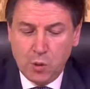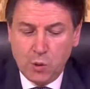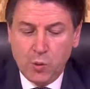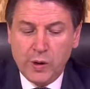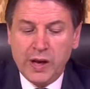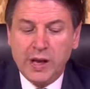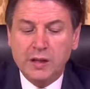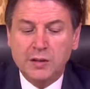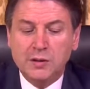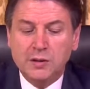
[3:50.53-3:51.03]

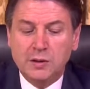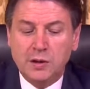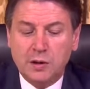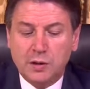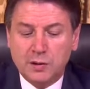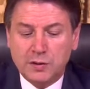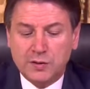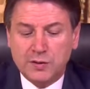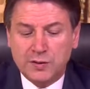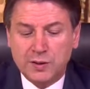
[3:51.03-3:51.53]
We
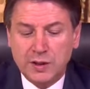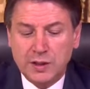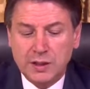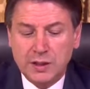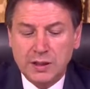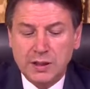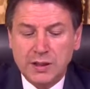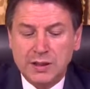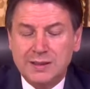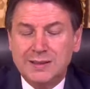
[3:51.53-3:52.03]
endorse
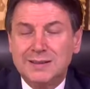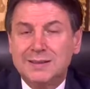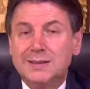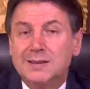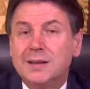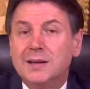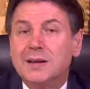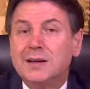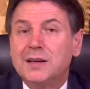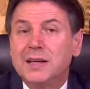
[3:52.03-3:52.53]

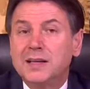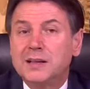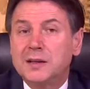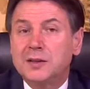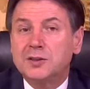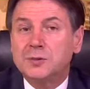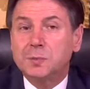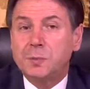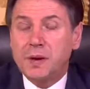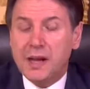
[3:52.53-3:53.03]
the
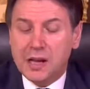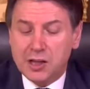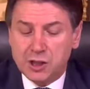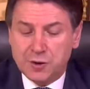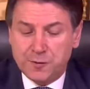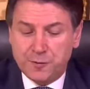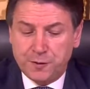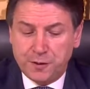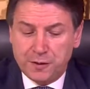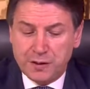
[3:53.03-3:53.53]
Leaders'
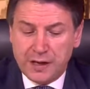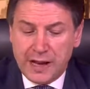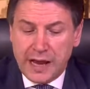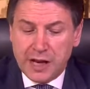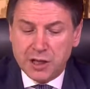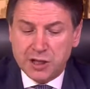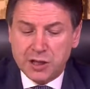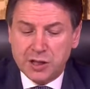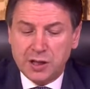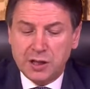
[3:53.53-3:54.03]
Pledge for
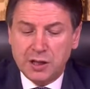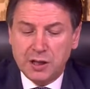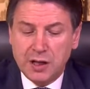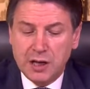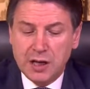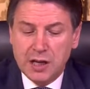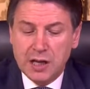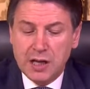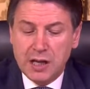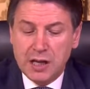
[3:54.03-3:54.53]
Nature,
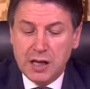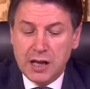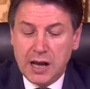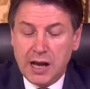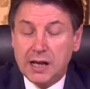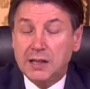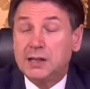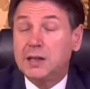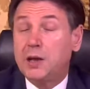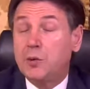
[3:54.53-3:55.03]

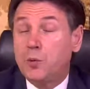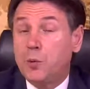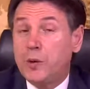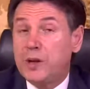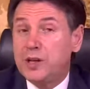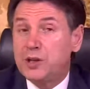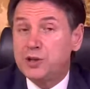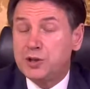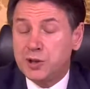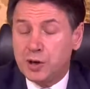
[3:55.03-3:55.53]
and
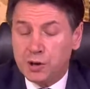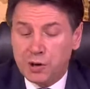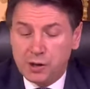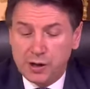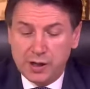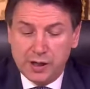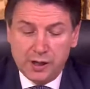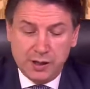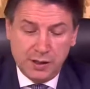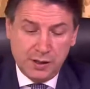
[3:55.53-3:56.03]
we
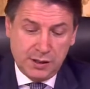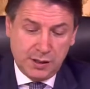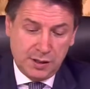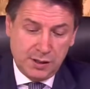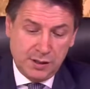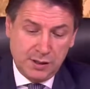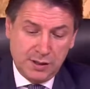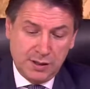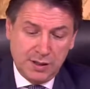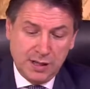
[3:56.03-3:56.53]
joined
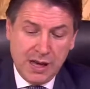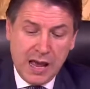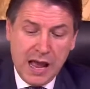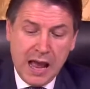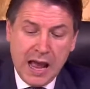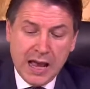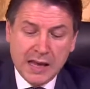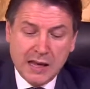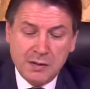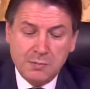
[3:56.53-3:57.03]
the
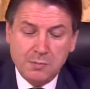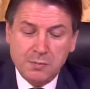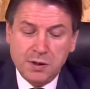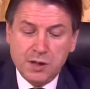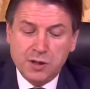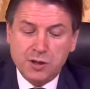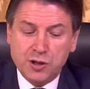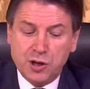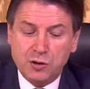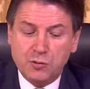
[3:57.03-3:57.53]
High
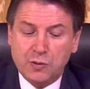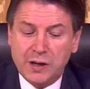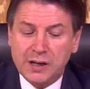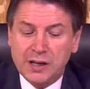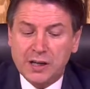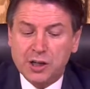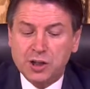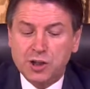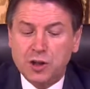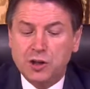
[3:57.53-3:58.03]
Ambition
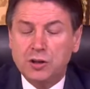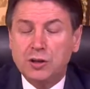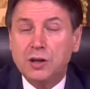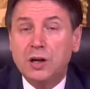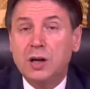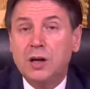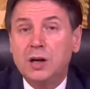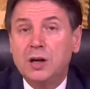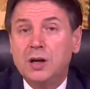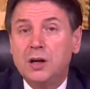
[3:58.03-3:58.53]

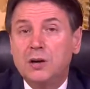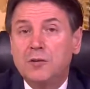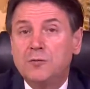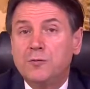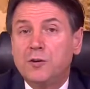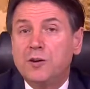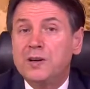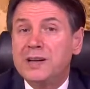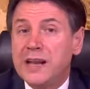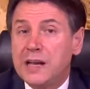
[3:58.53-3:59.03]
Coalition
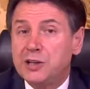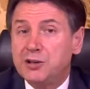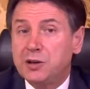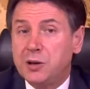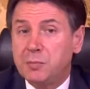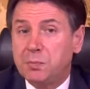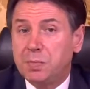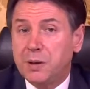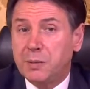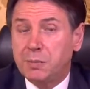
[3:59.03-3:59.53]
for
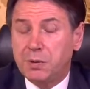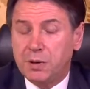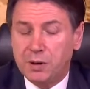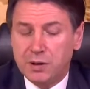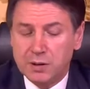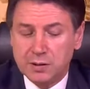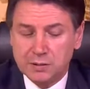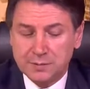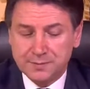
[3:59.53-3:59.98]
Nature and People.